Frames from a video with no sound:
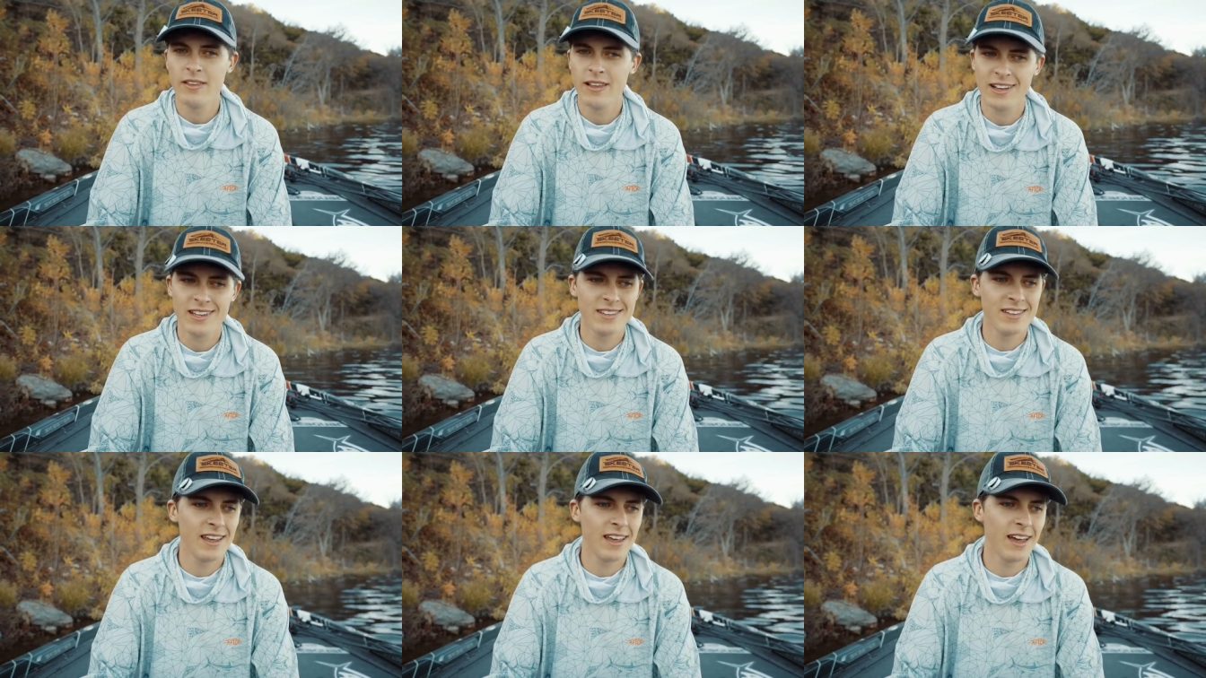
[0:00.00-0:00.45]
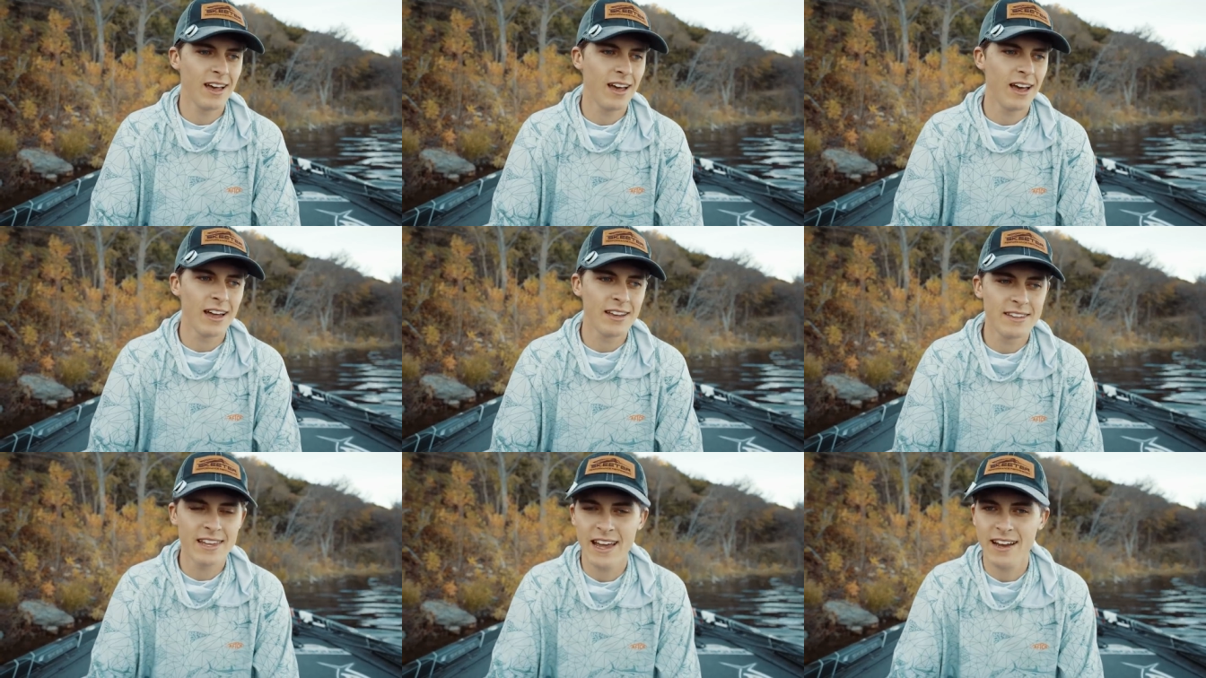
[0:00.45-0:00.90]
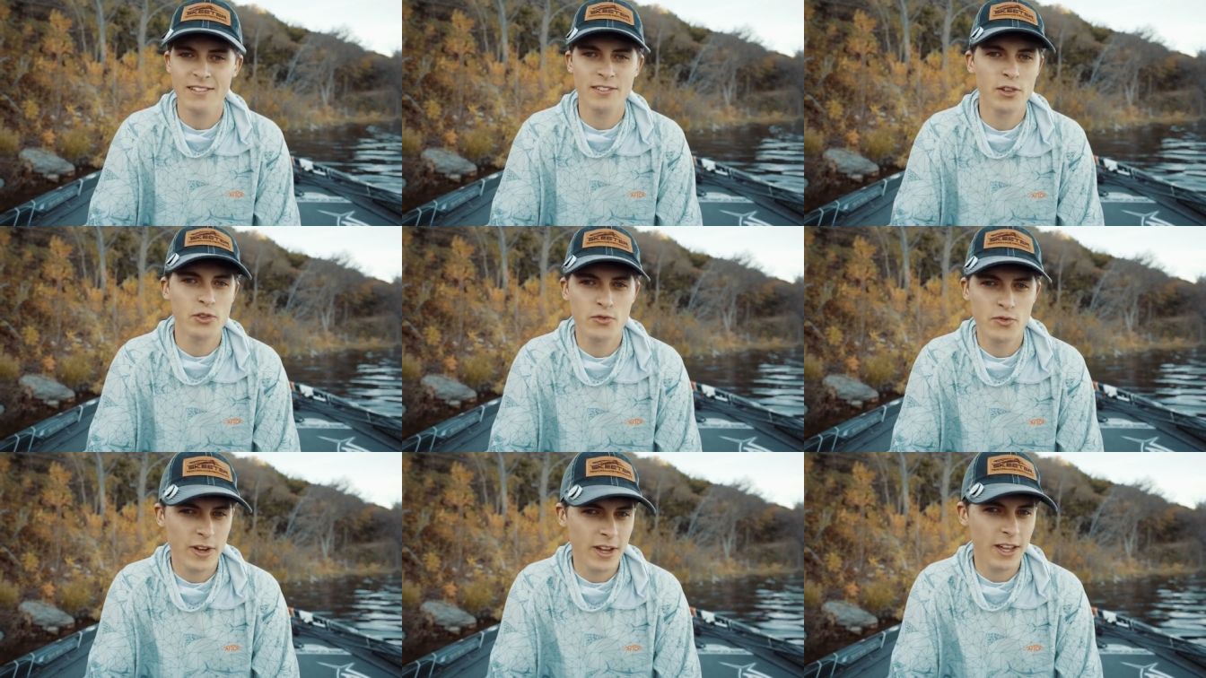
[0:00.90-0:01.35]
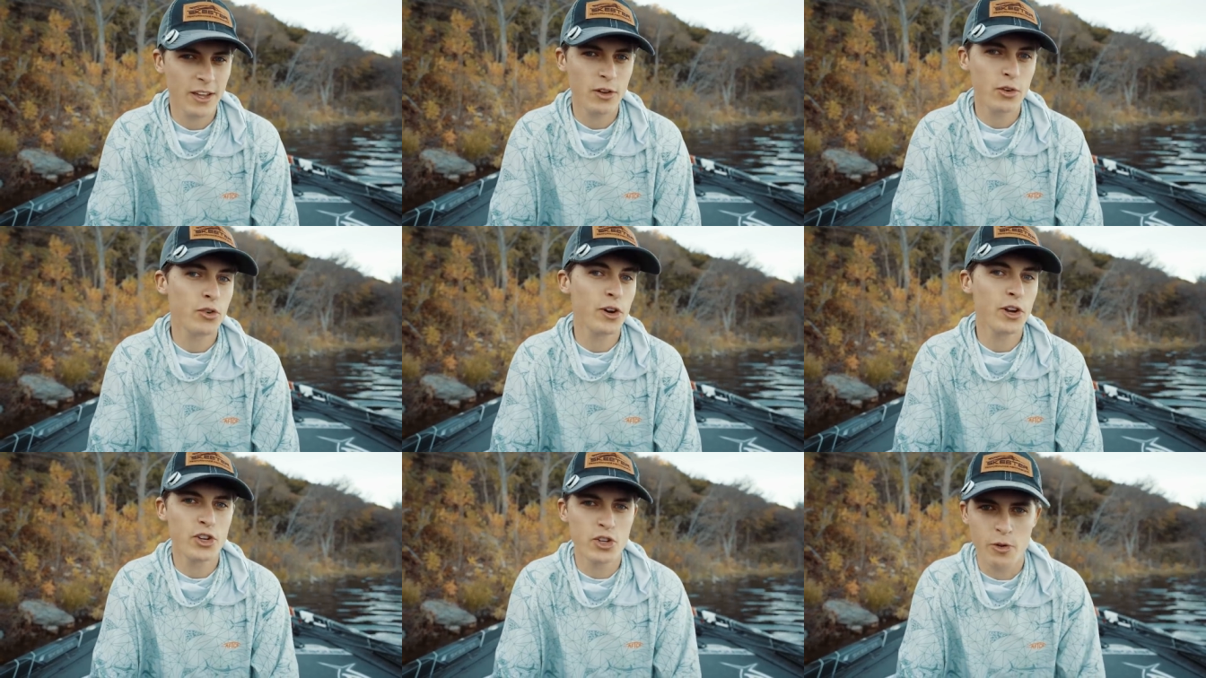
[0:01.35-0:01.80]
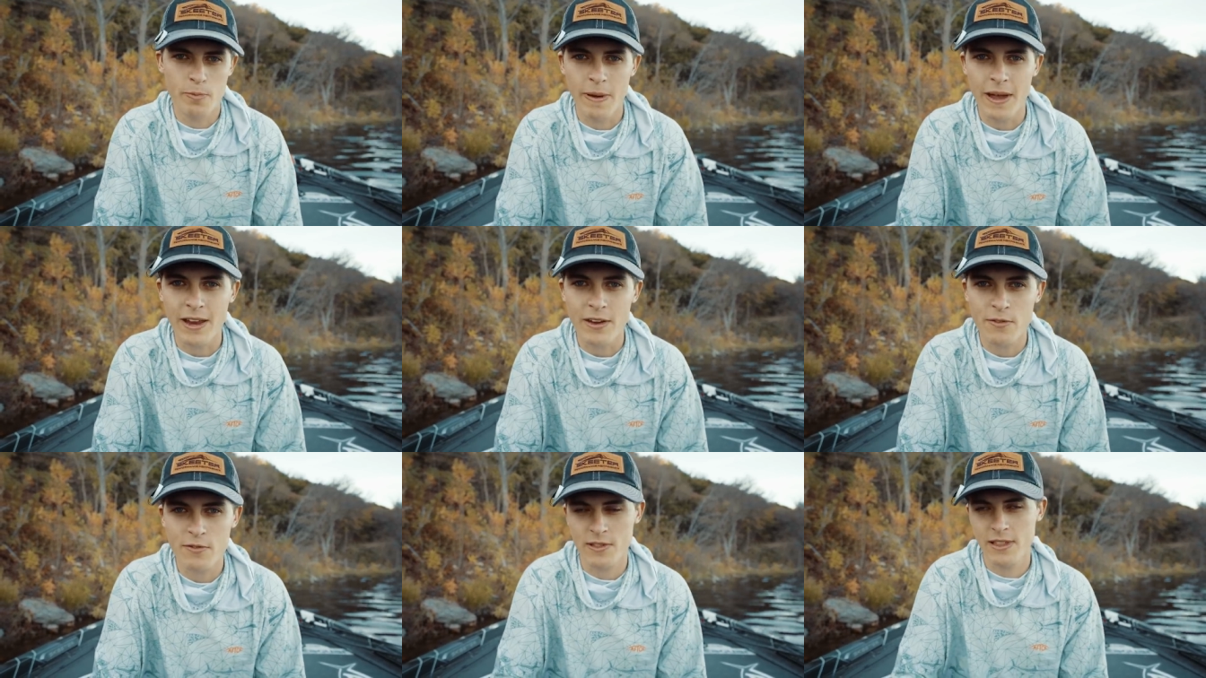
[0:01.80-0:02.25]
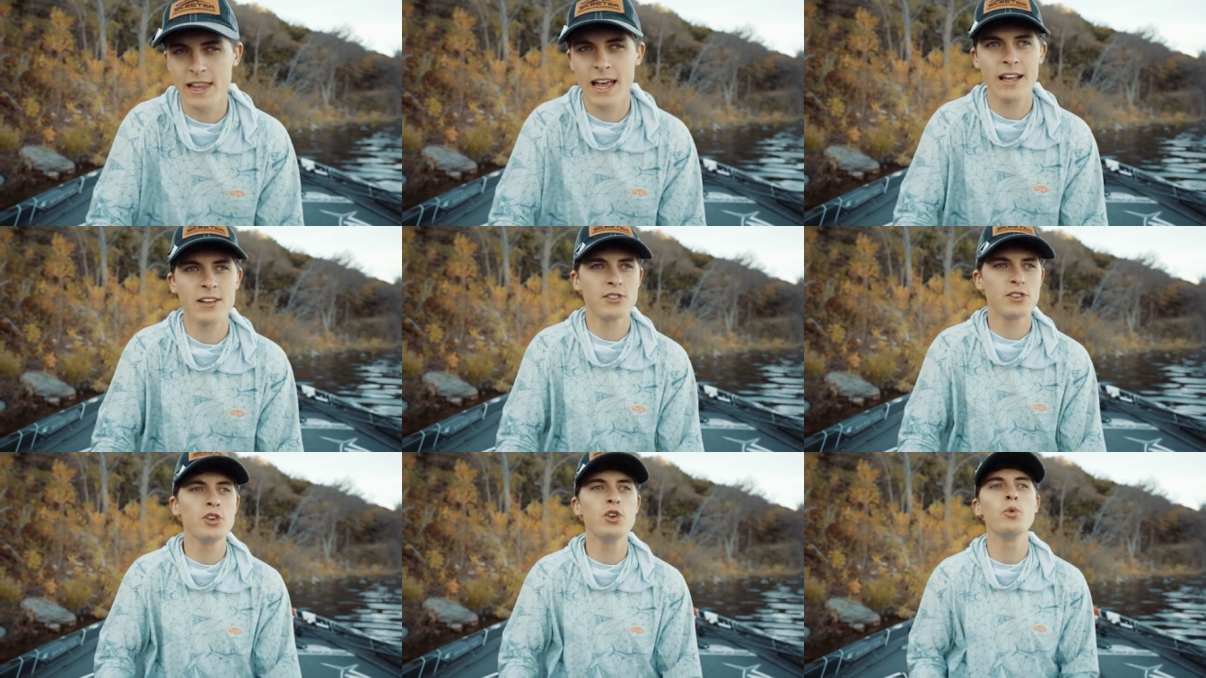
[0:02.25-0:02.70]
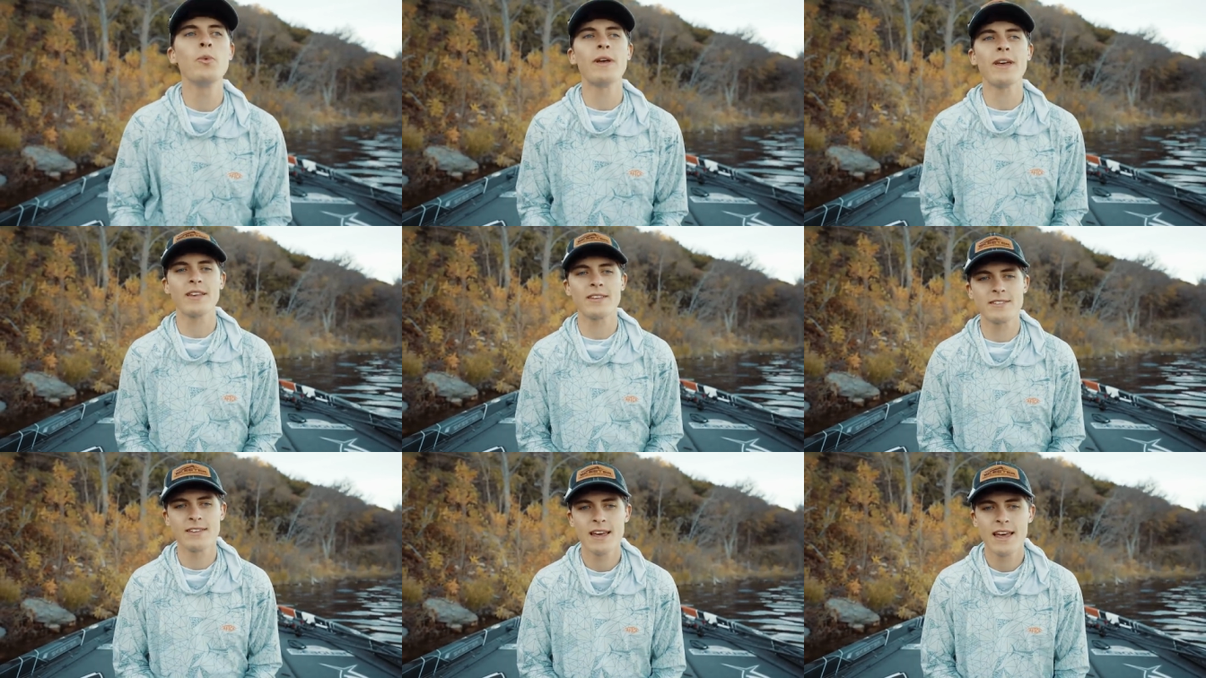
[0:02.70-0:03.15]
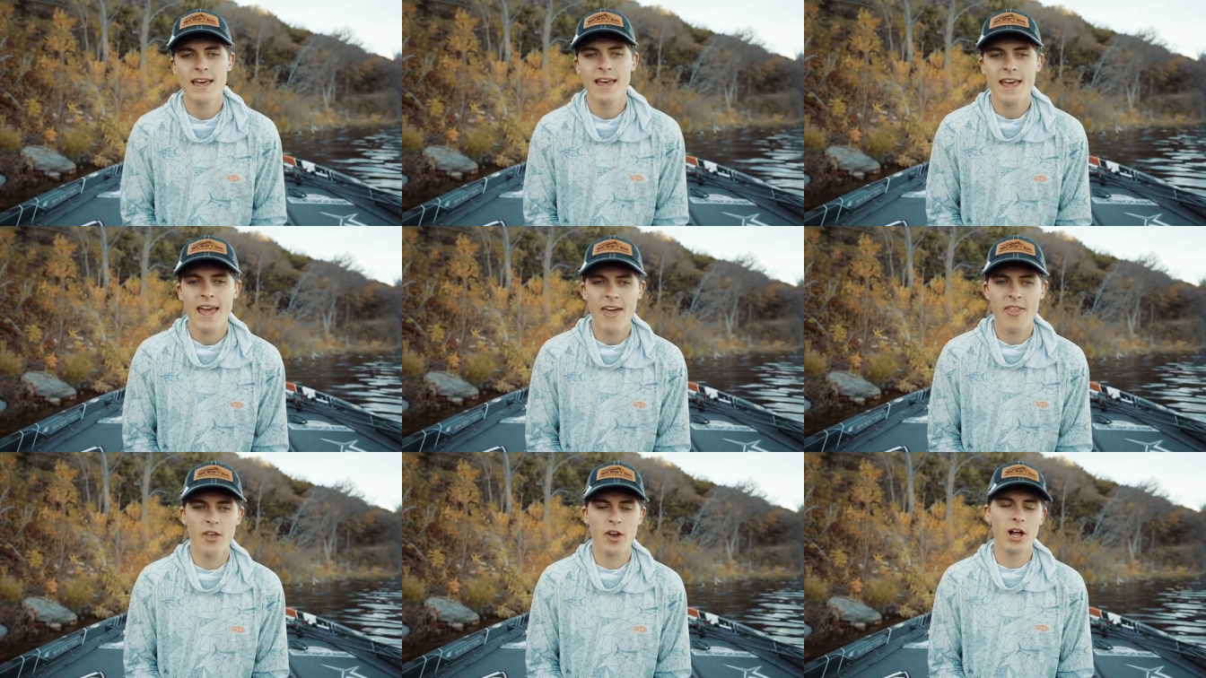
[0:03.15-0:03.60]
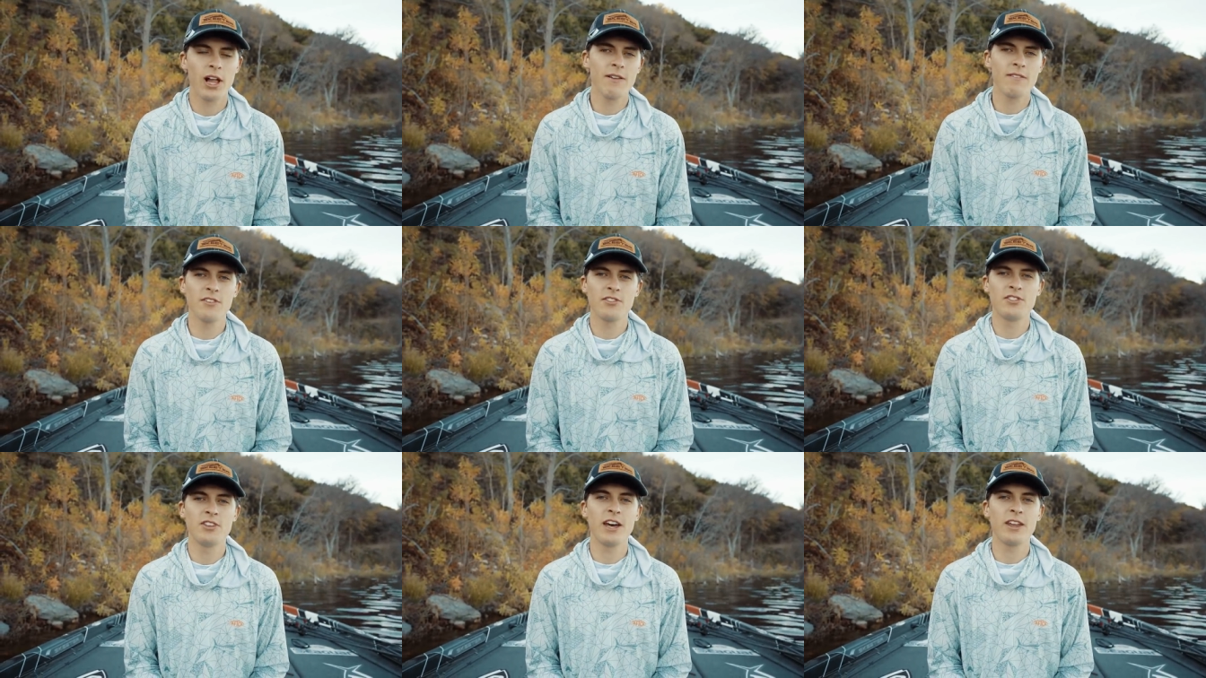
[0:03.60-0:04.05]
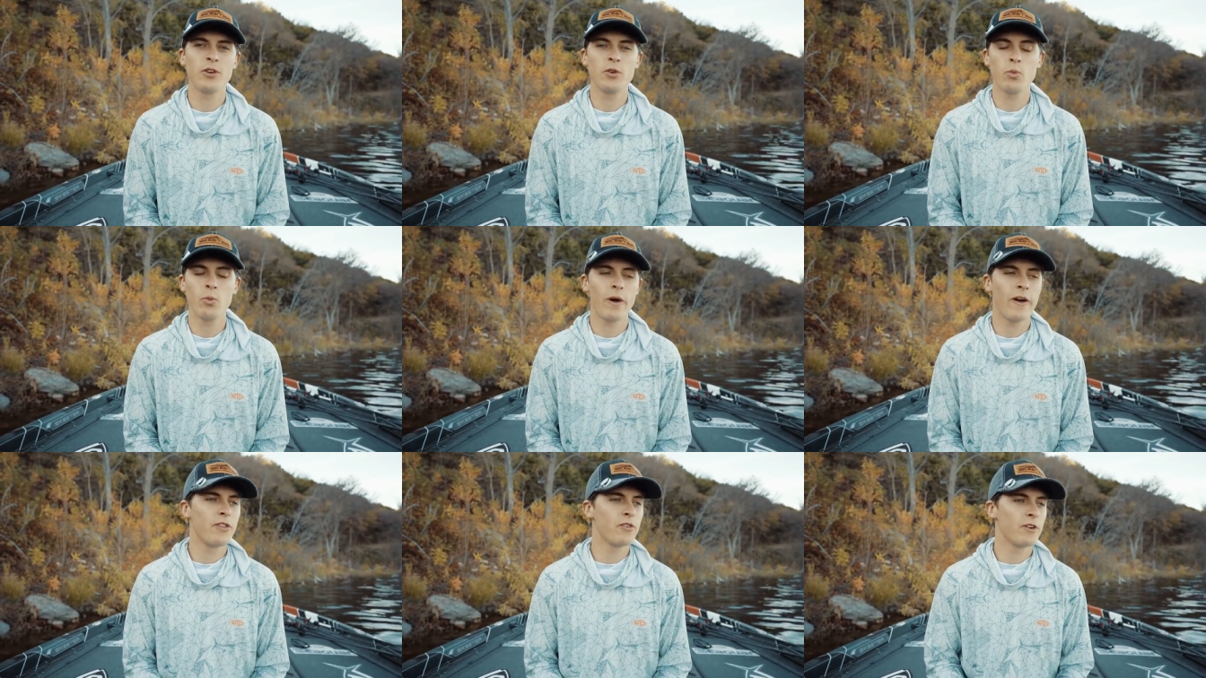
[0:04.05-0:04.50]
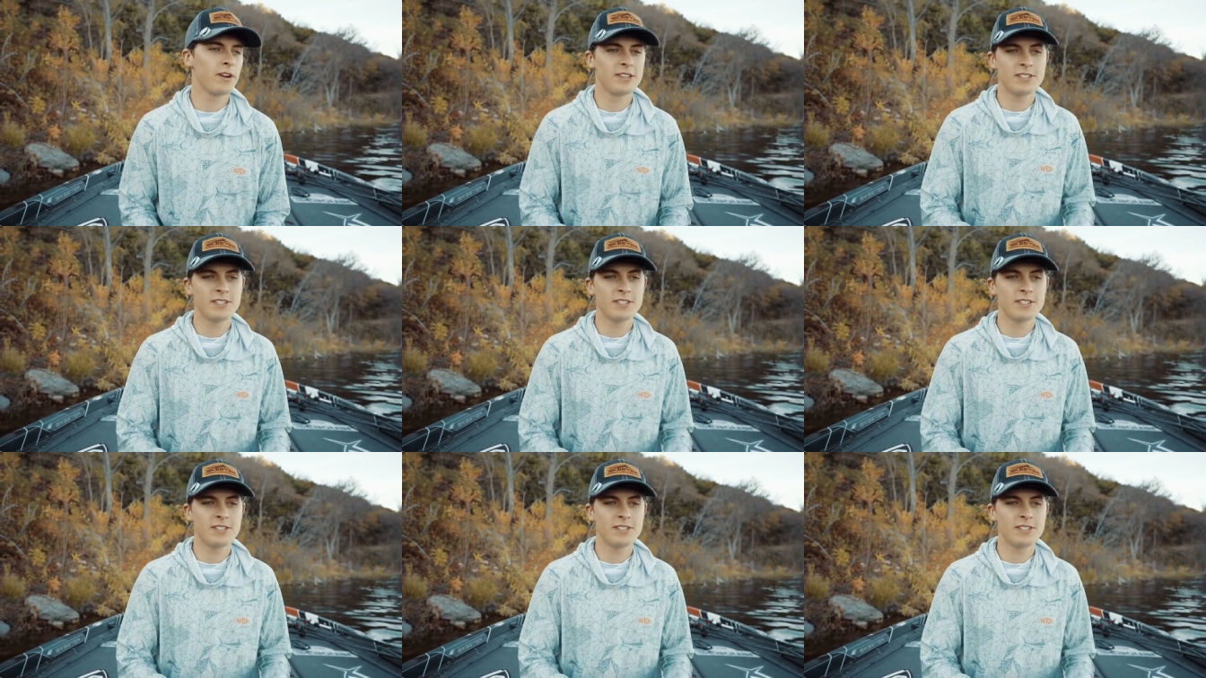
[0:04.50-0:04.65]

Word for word: let's say, a, a Texas rig creature bait for the last two weeks. And then all of a sudden, whether